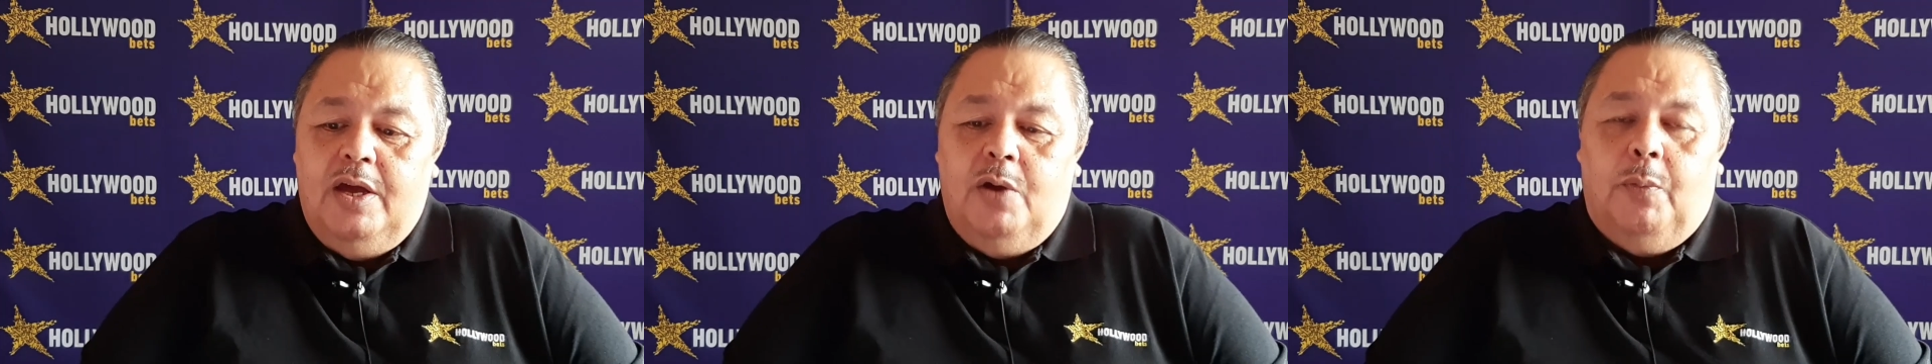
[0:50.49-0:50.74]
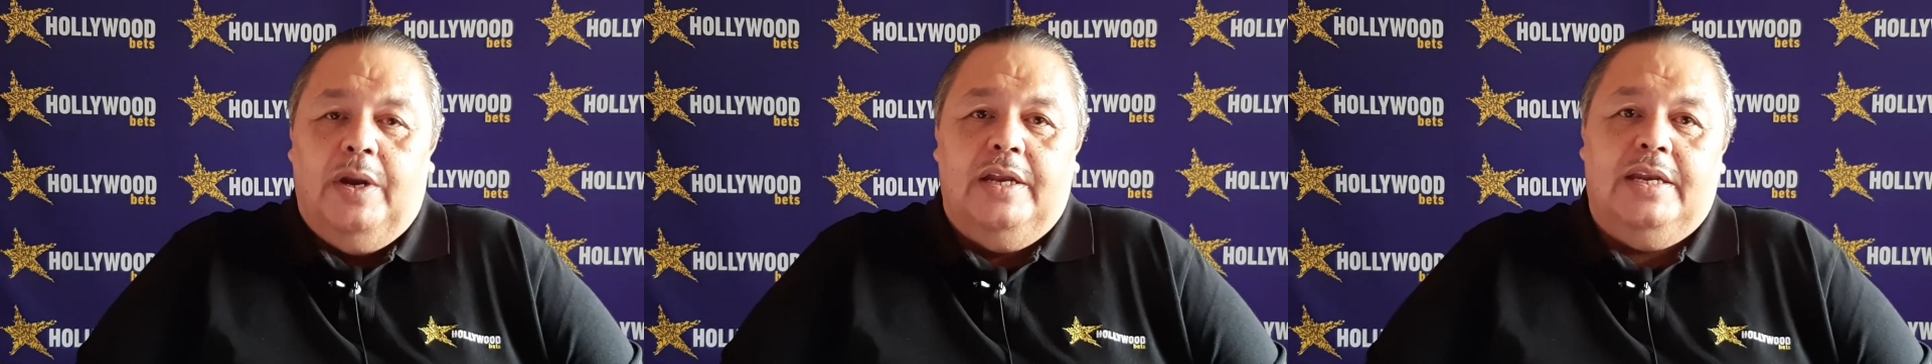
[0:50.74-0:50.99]

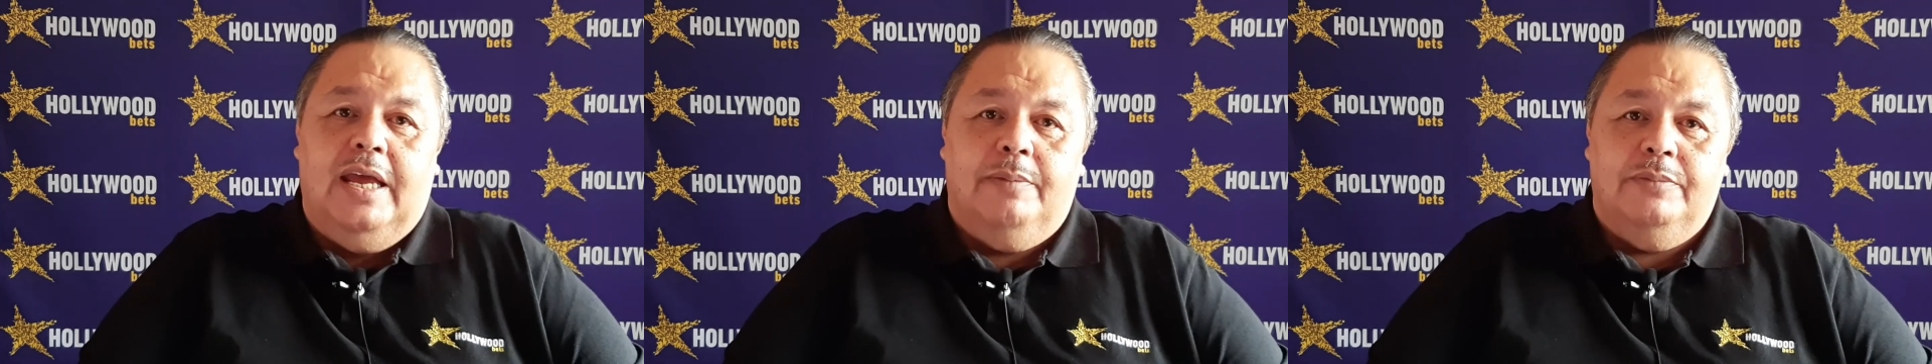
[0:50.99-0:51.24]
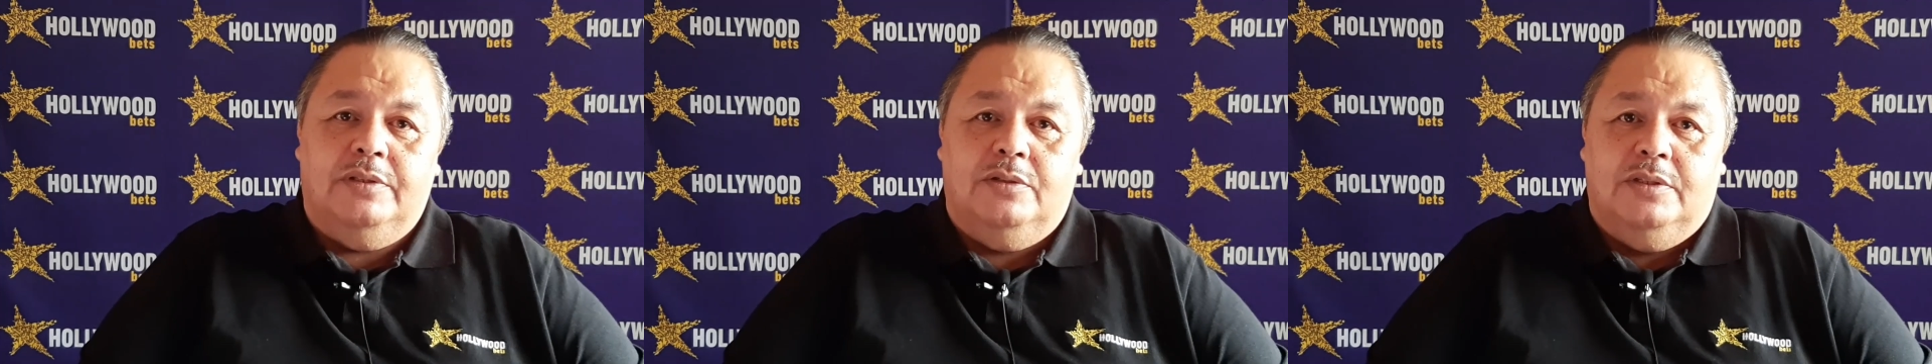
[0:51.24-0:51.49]
when it
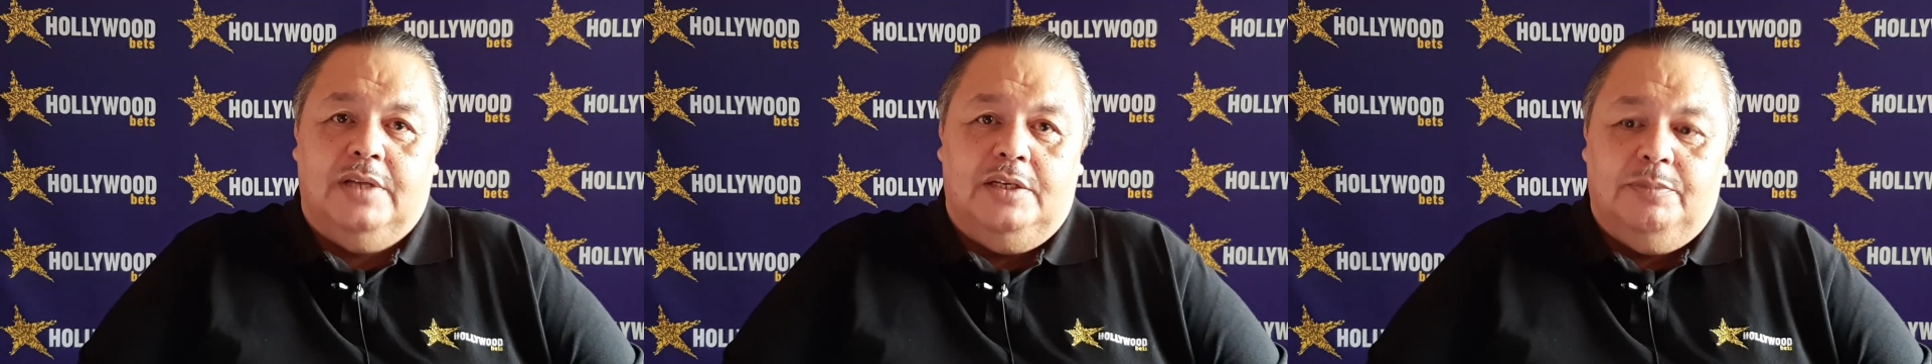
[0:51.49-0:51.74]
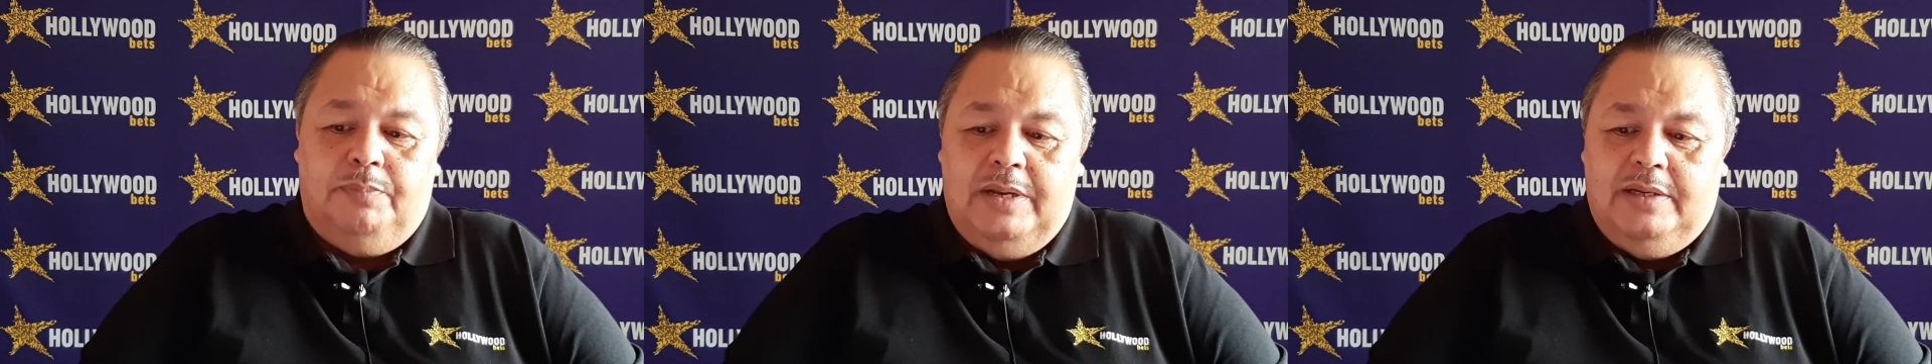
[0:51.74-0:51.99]
comes to
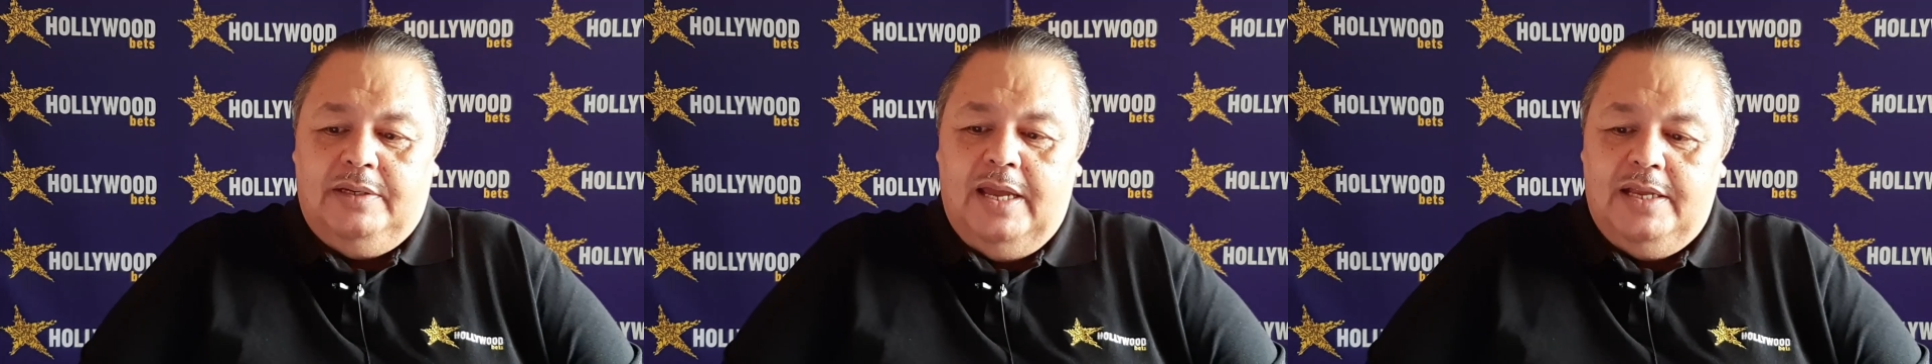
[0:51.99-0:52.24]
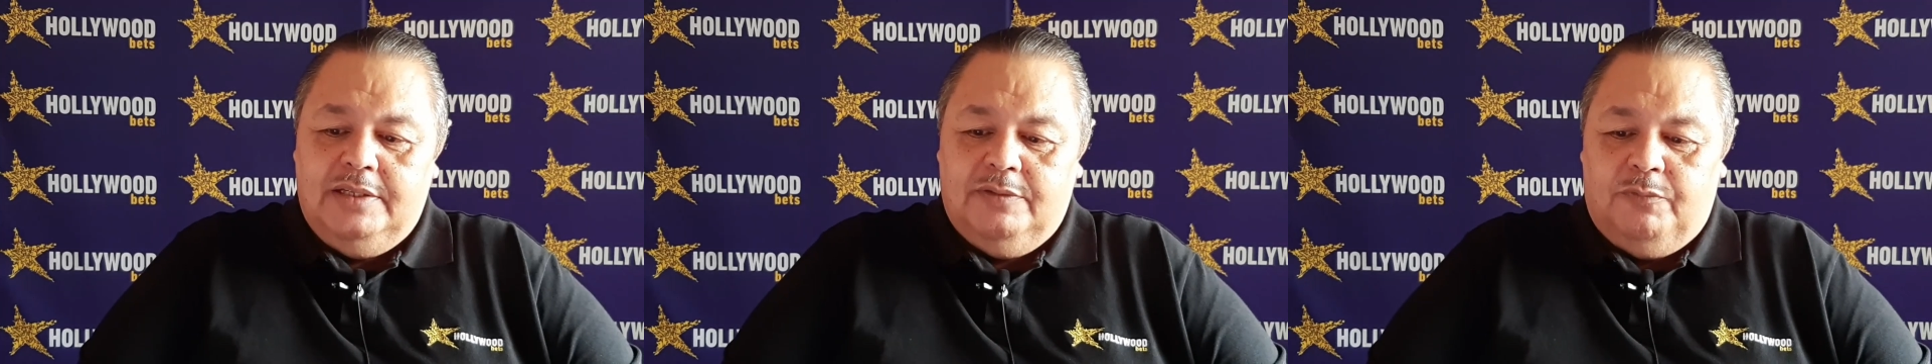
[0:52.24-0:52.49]
such big
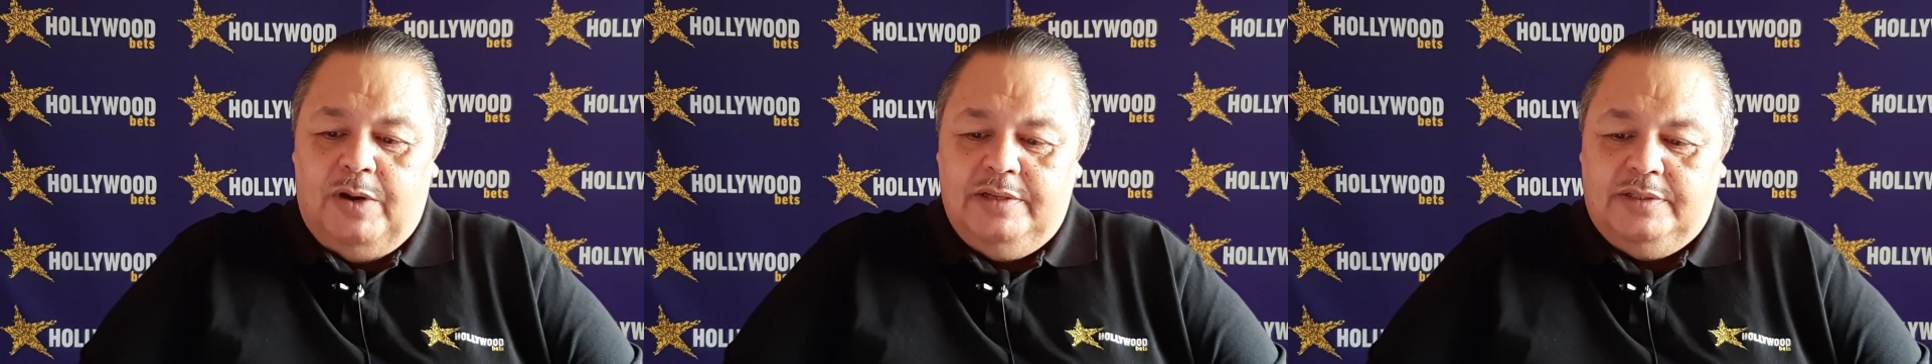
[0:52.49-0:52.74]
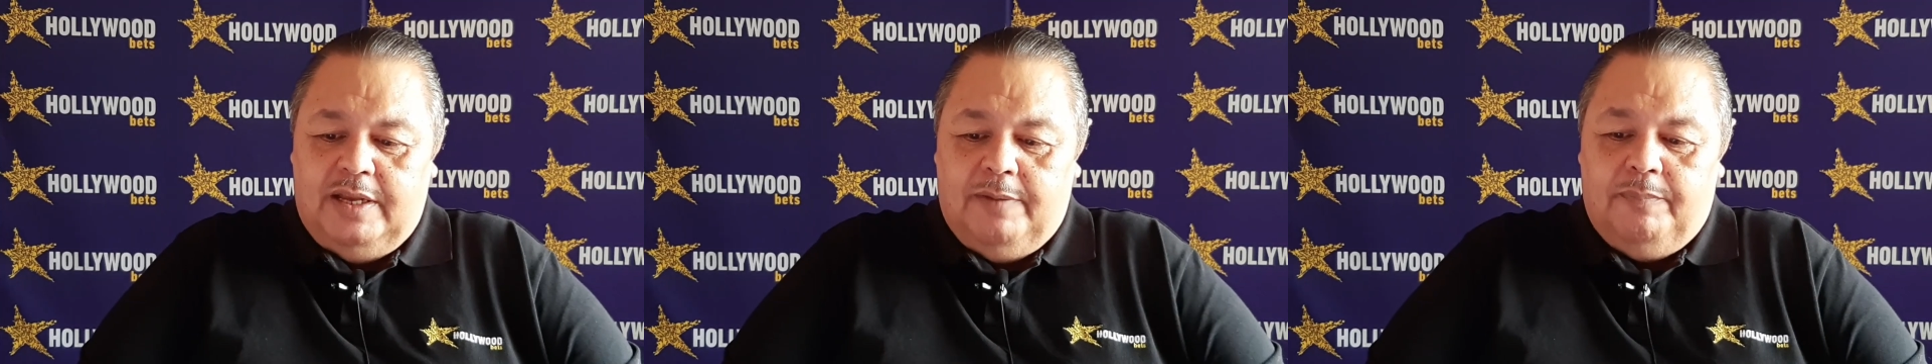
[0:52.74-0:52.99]
days of
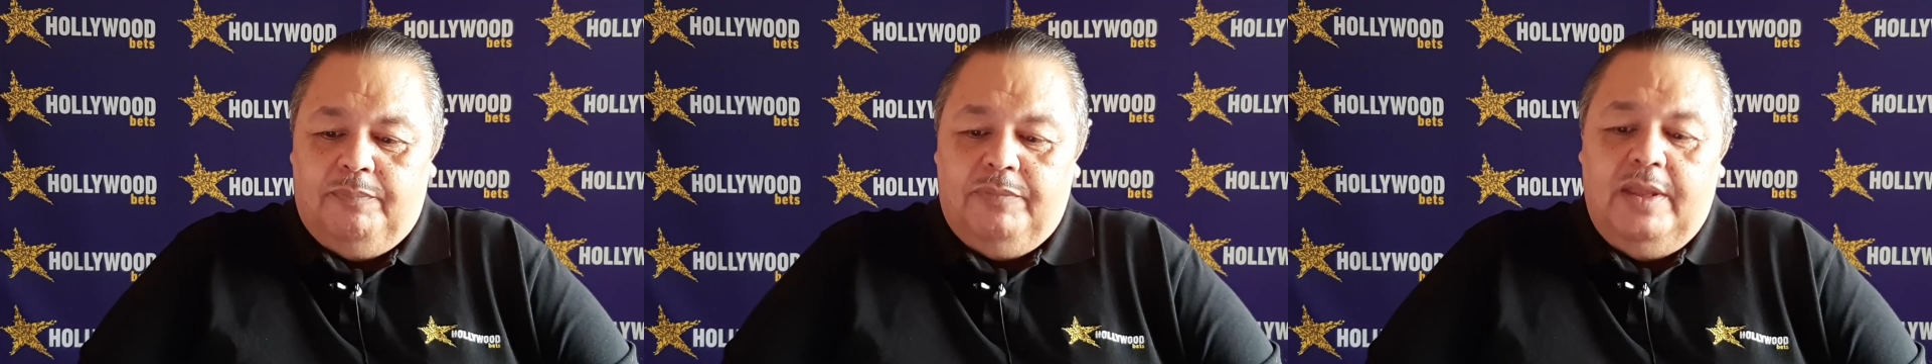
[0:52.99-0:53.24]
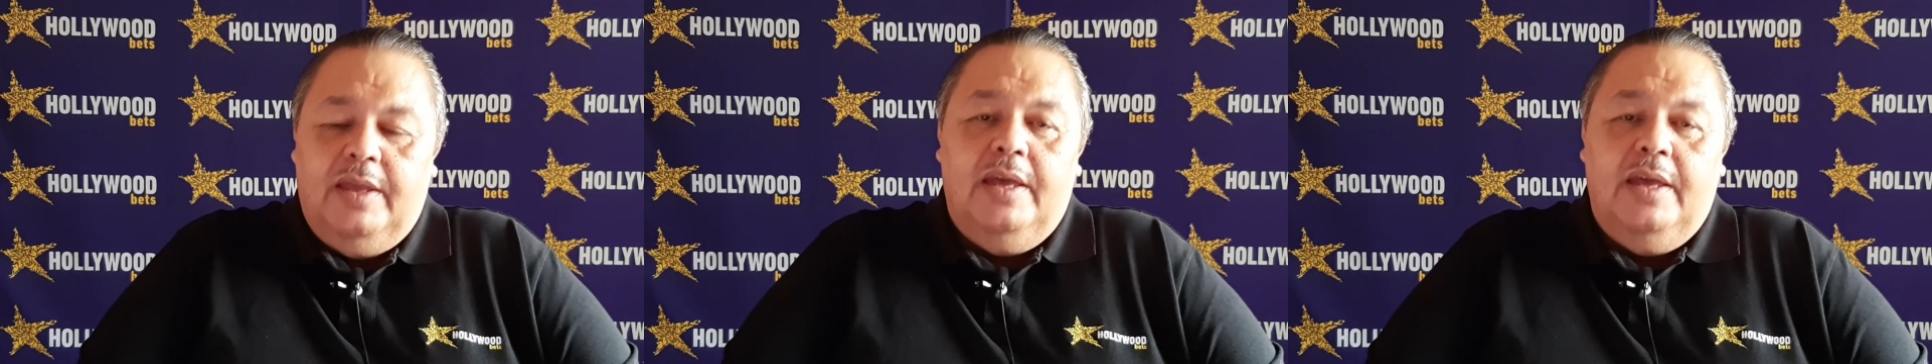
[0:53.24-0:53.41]
racing.